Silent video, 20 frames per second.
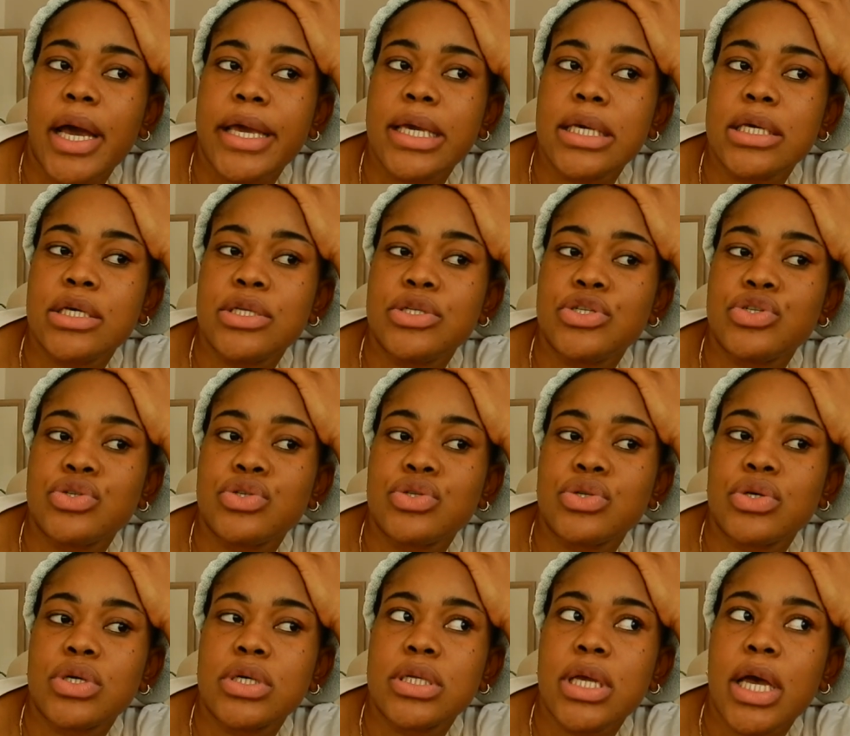I kid you
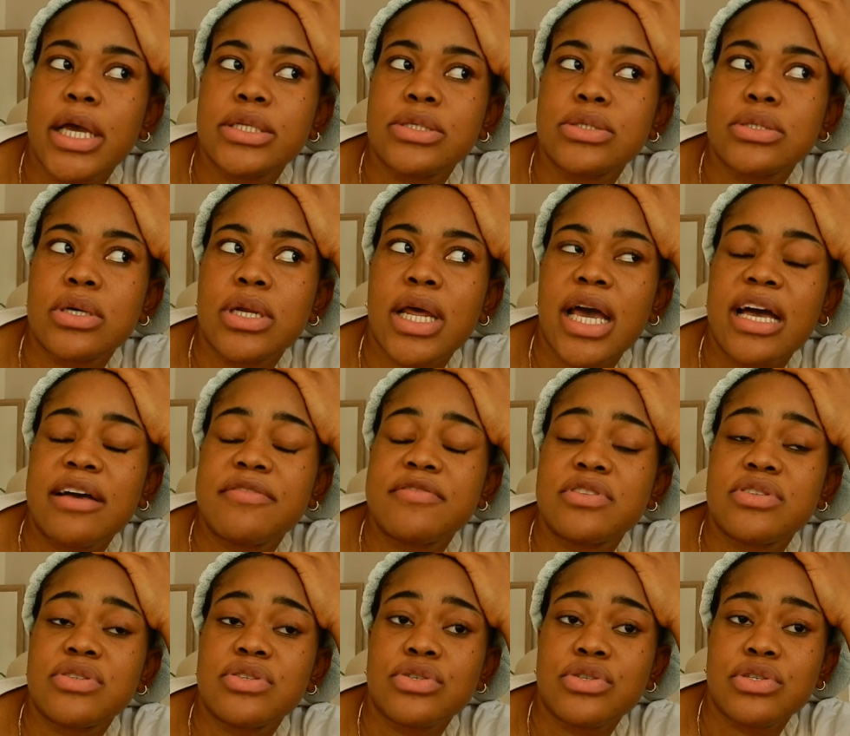not, I do not
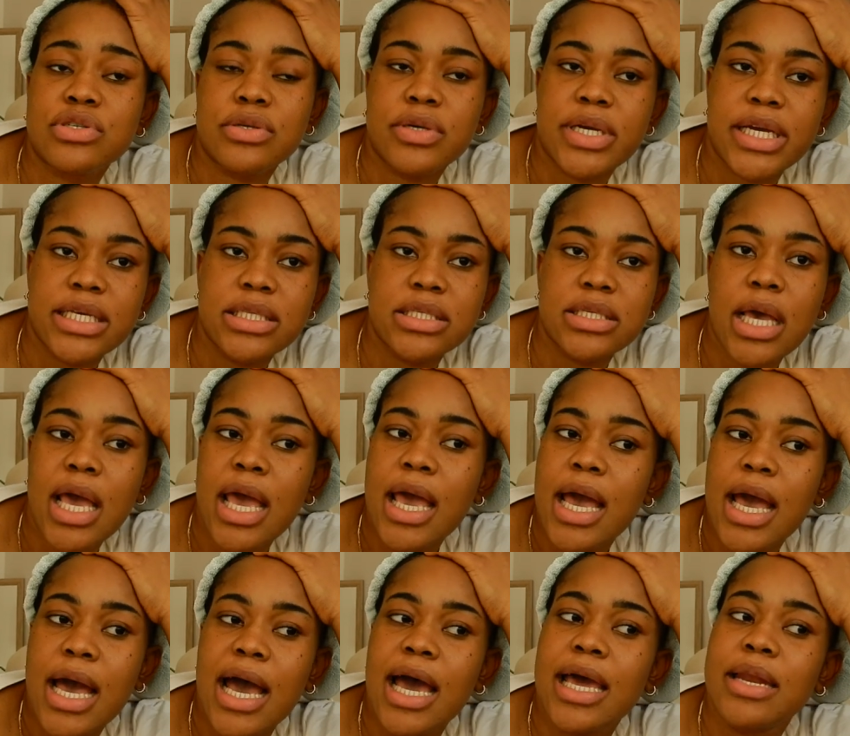have the strength,
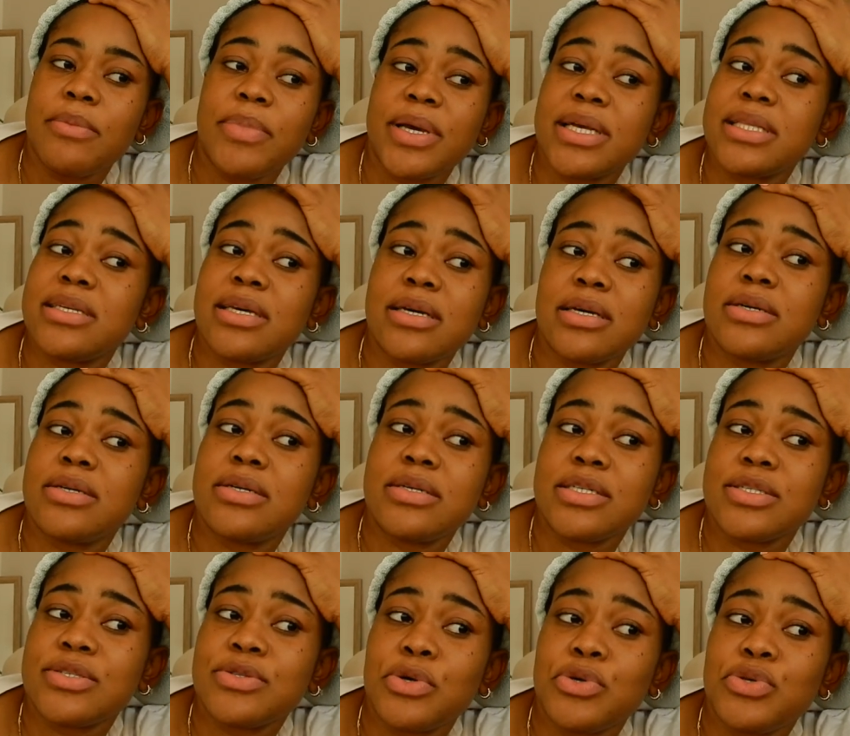and better
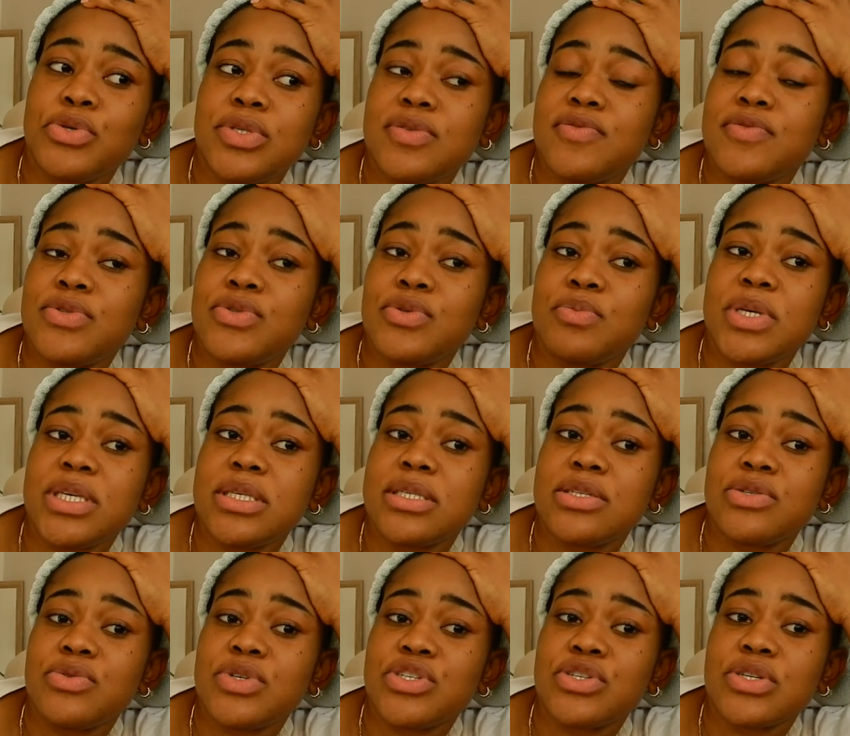is not useful to me in
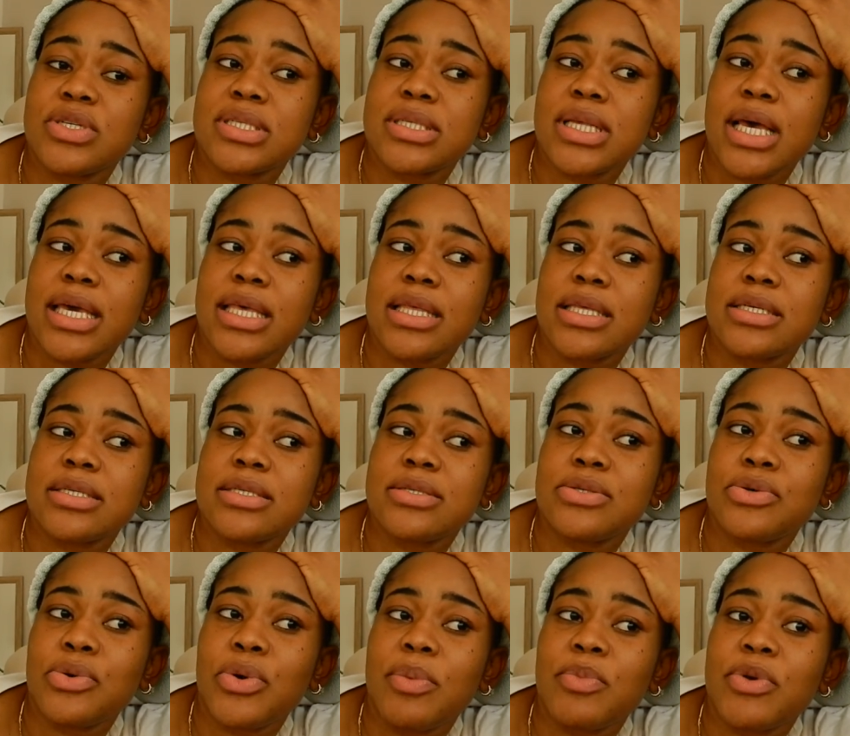situations like this,
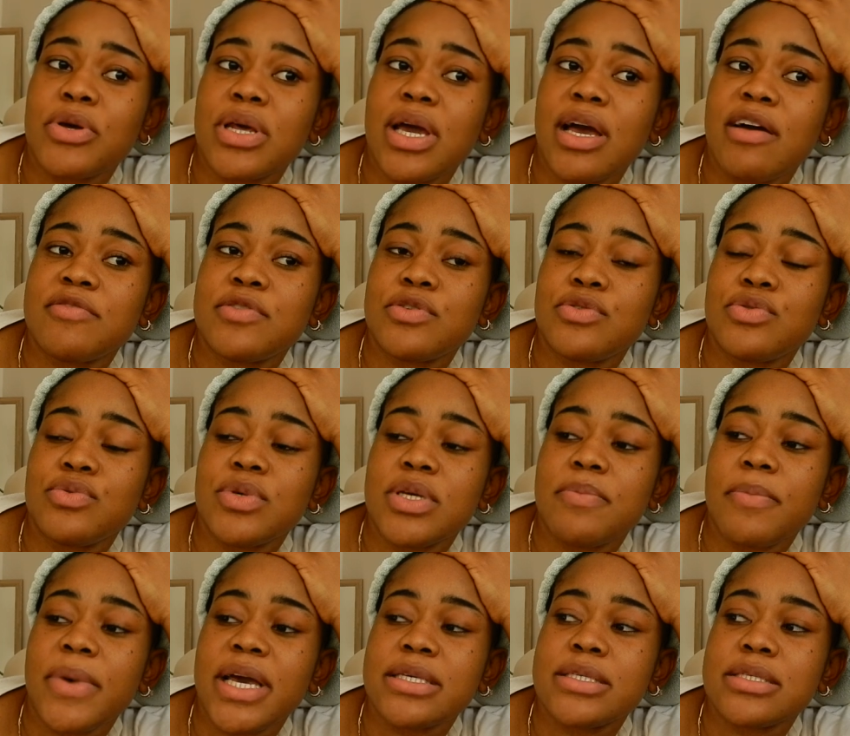so I'm gonna have to do
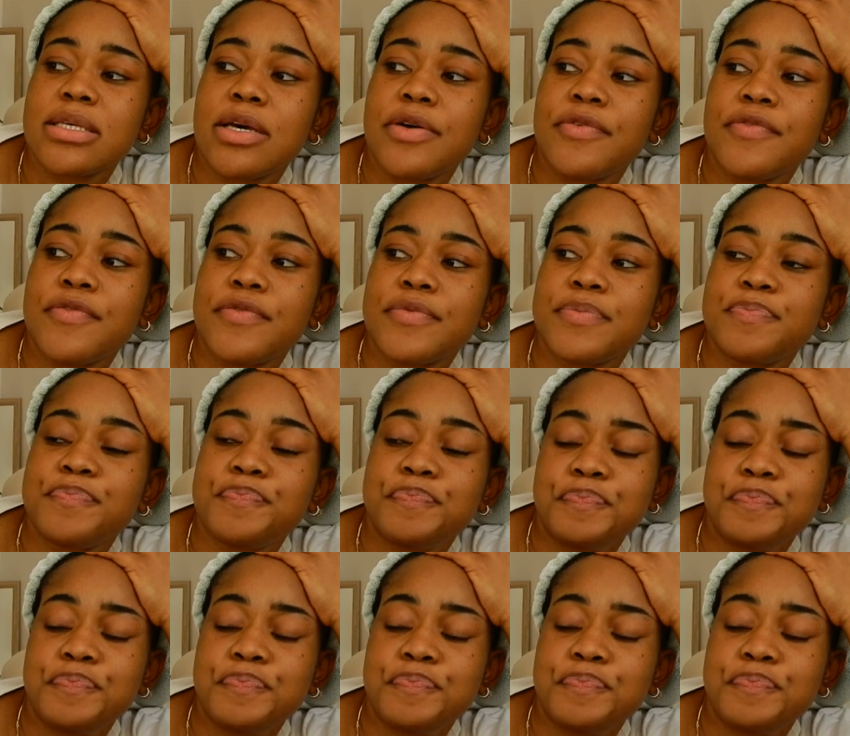it myself.